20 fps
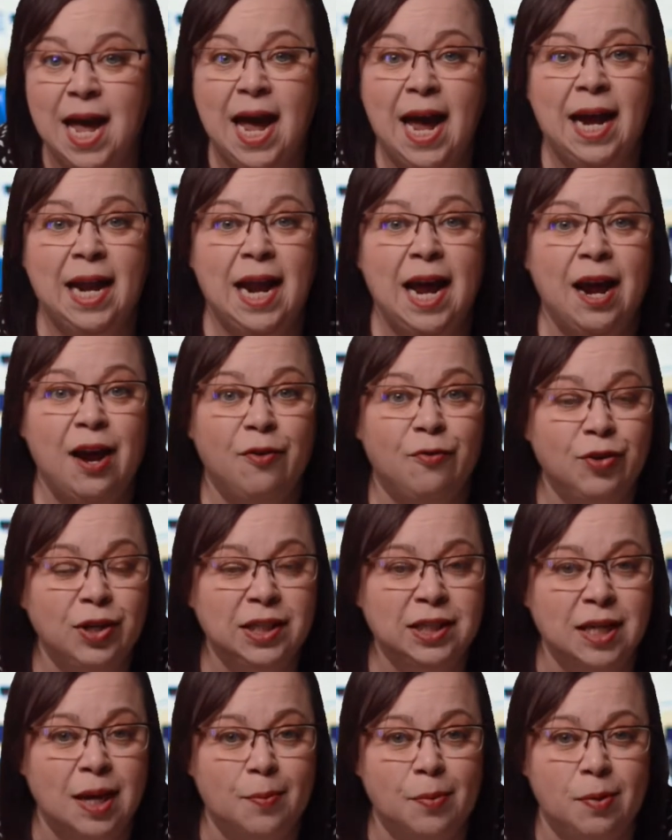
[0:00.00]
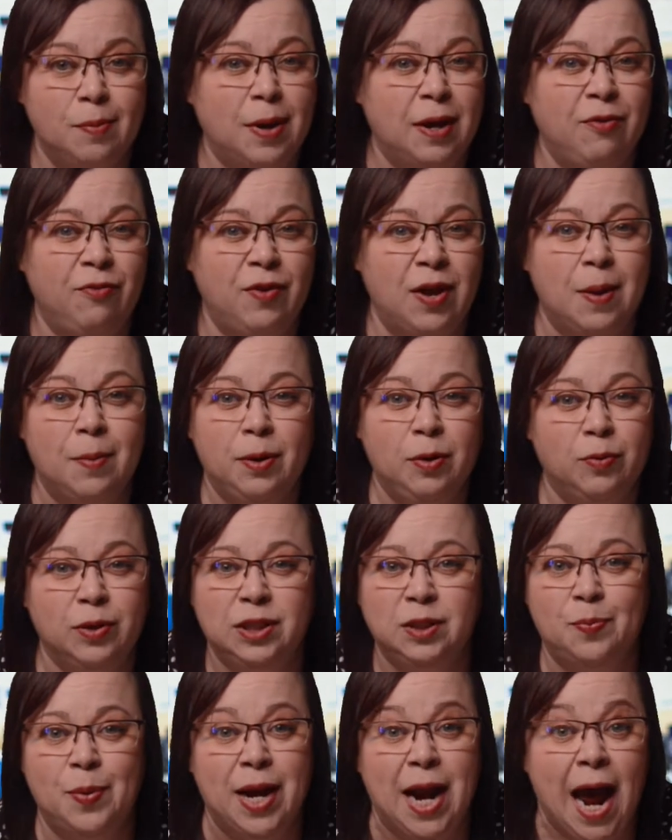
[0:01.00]
And every summer my family
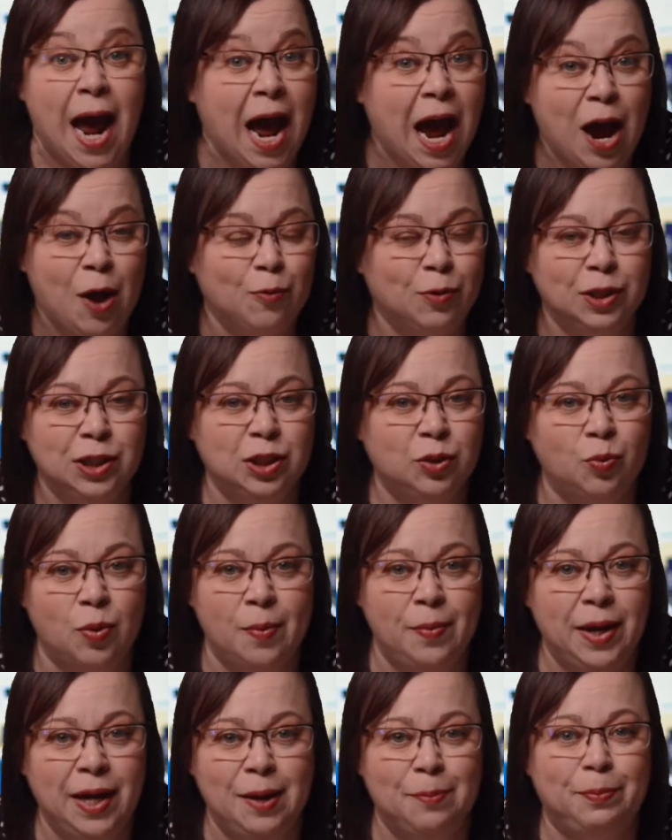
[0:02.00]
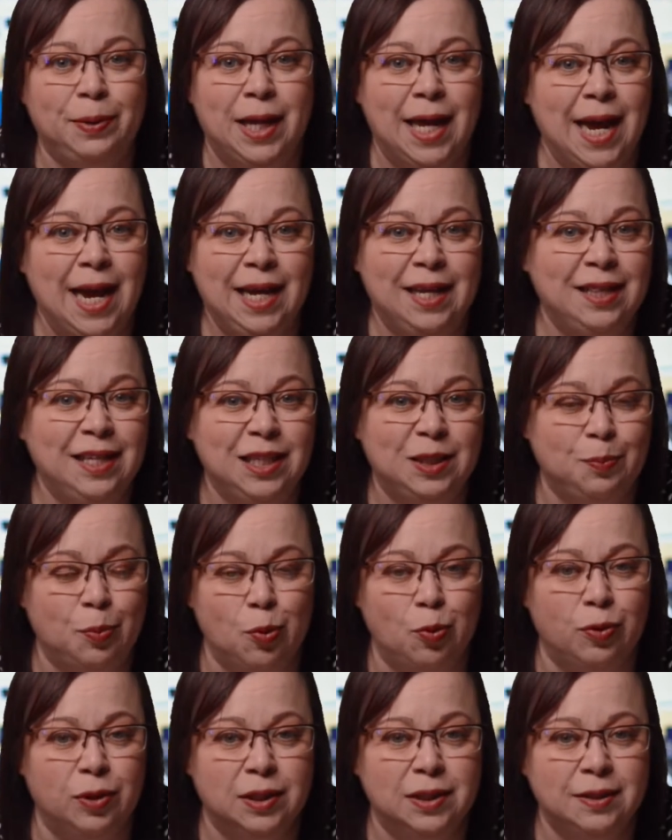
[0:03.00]
would spend hours swimming and playing in these
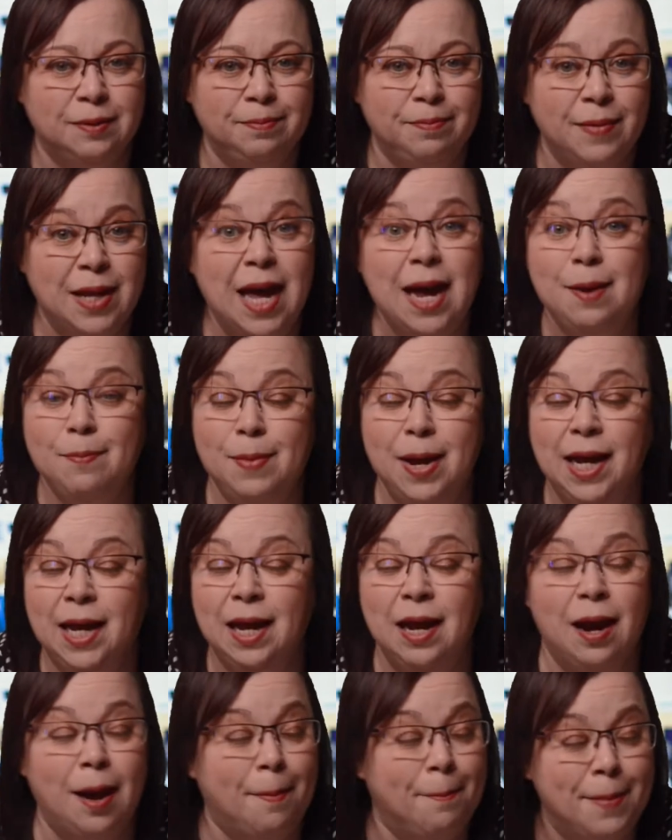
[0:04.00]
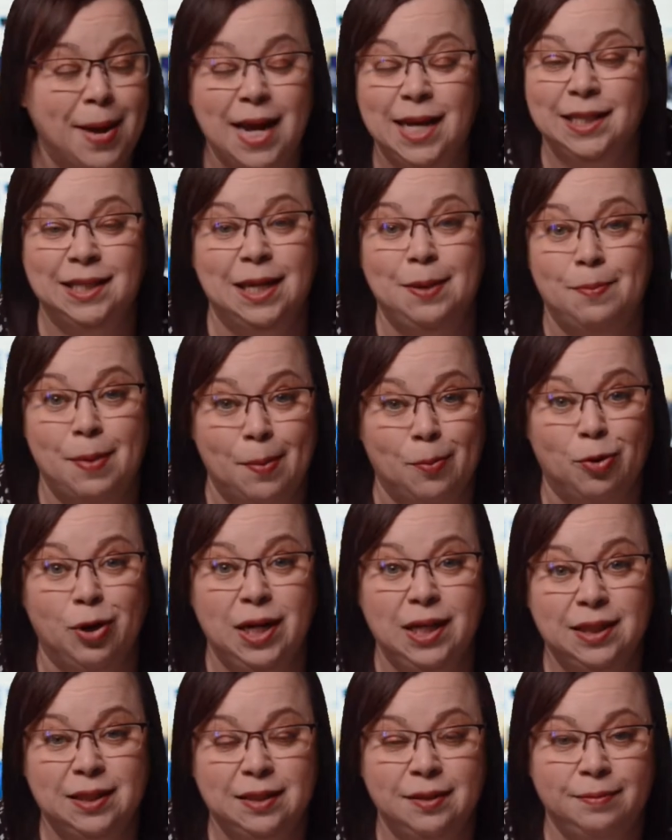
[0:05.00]
pools, and making amazing
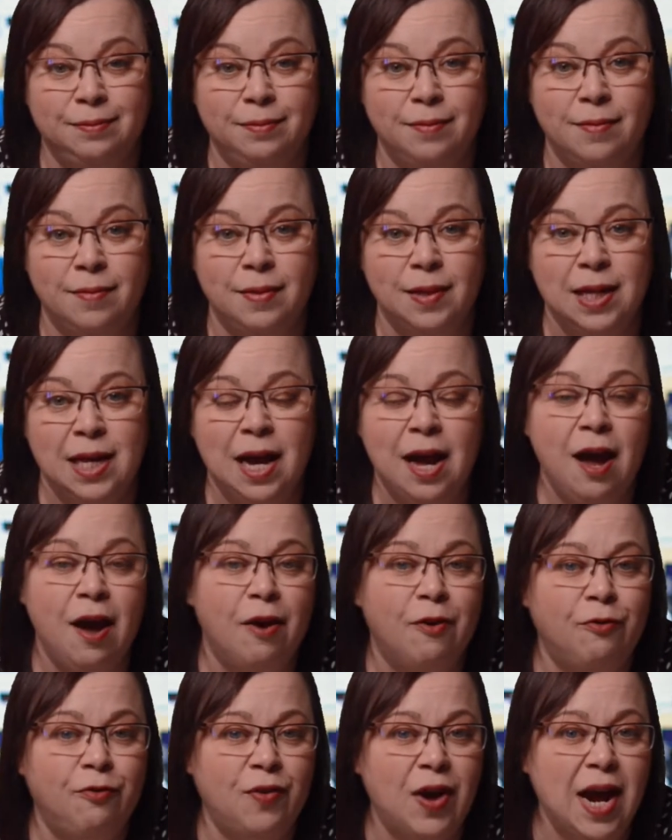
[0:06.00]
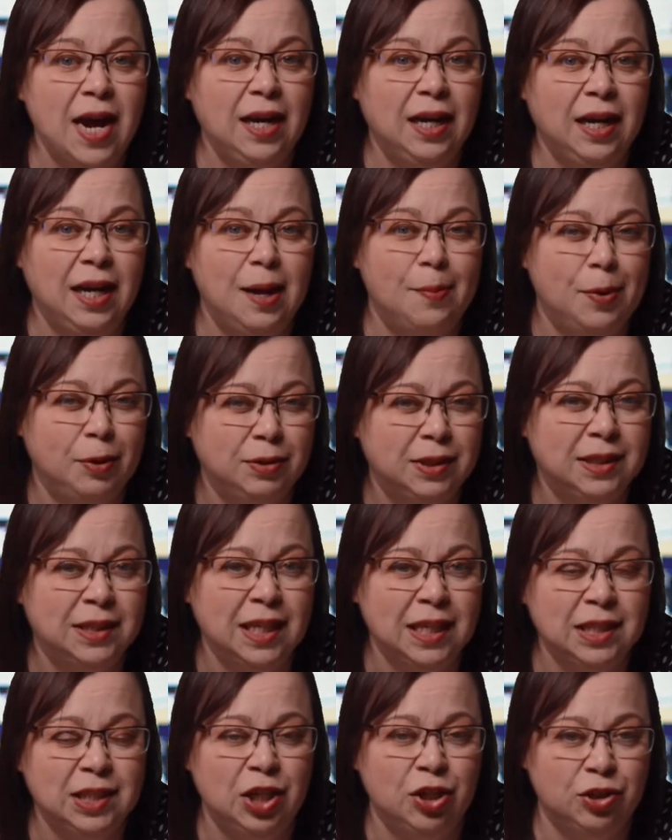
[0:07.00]
memories. Finally, about
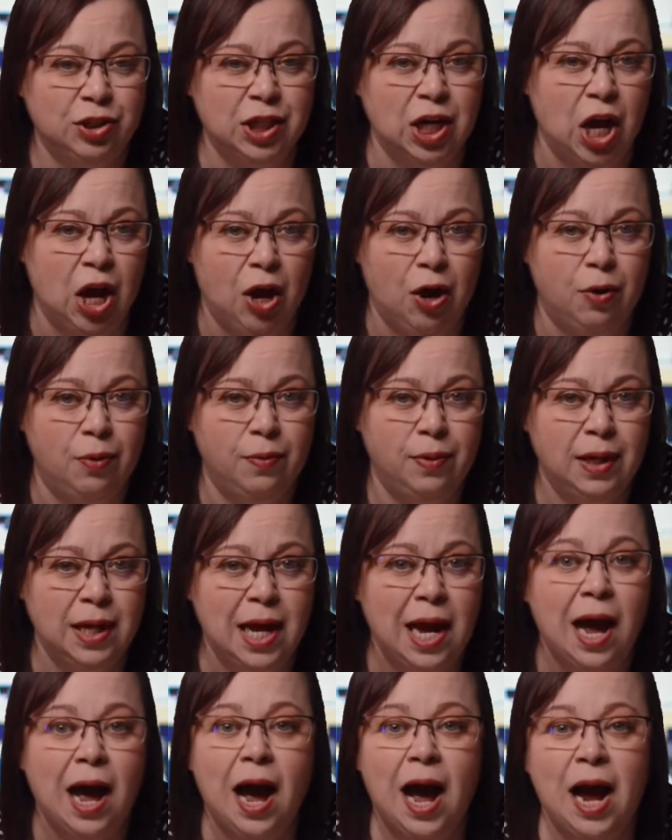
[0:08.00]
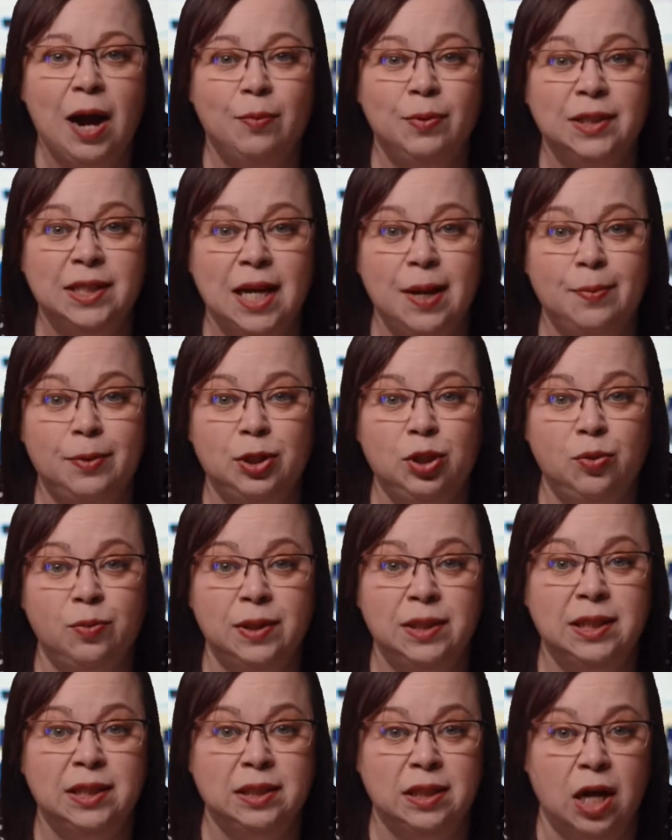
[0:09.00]
6 years ago, I was able to
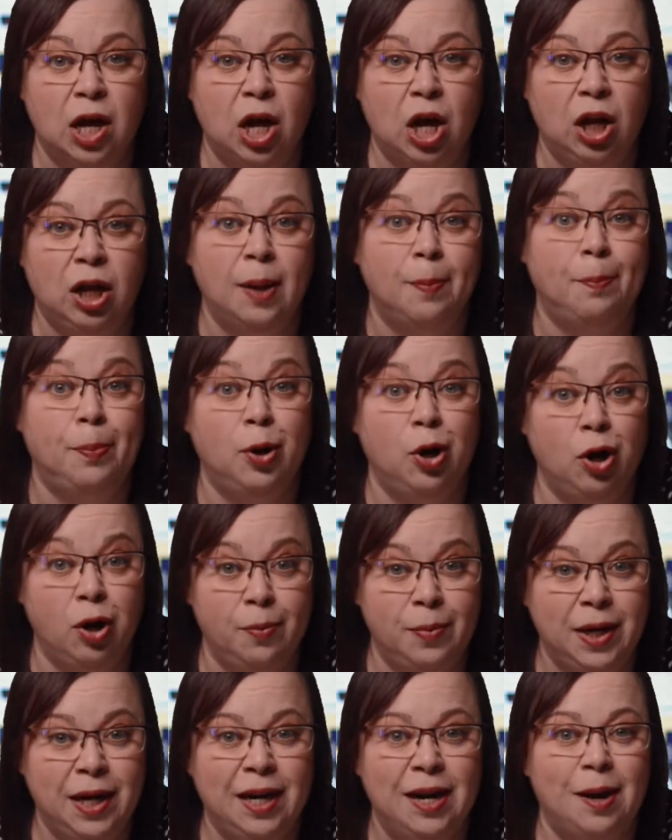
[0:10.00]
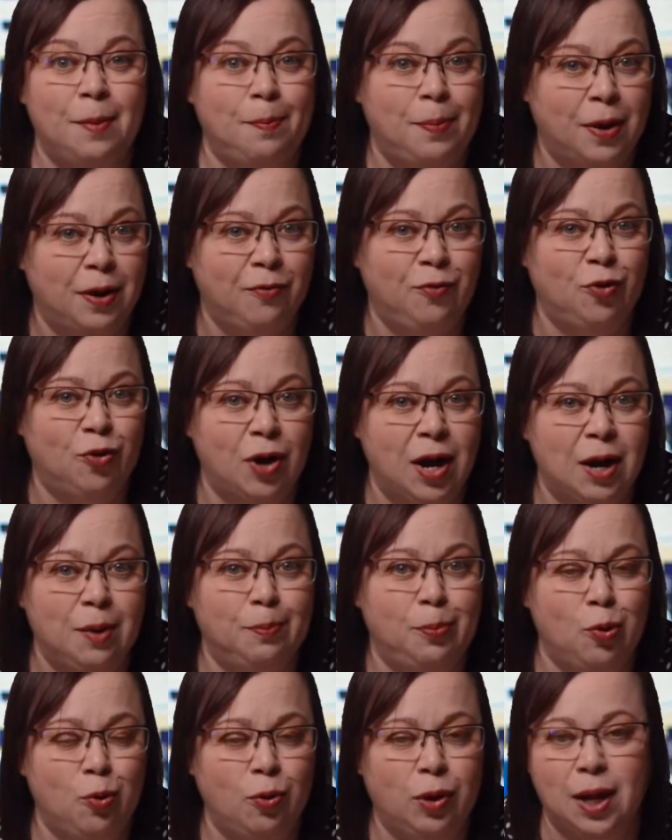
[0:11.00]
install a permanent
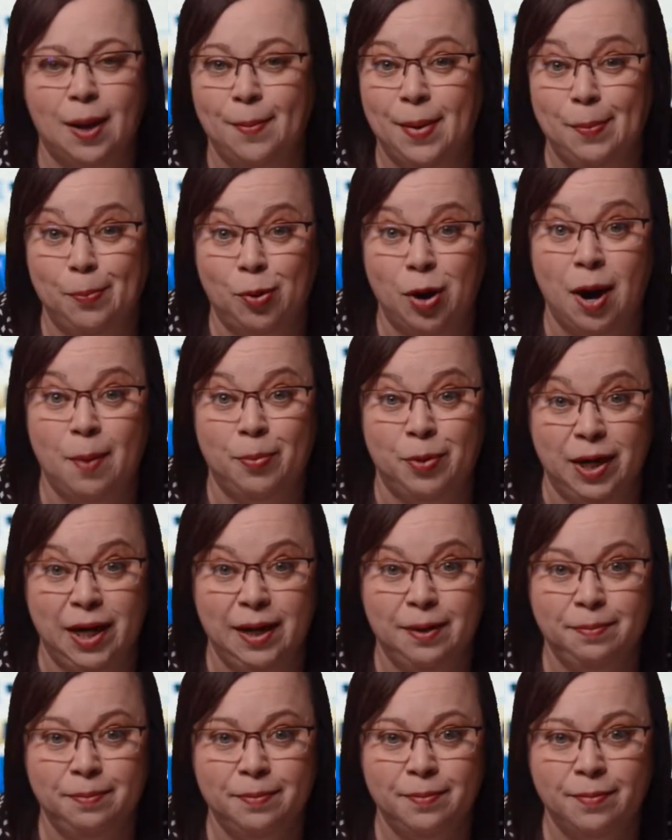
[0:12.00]
above-ground pool on my property.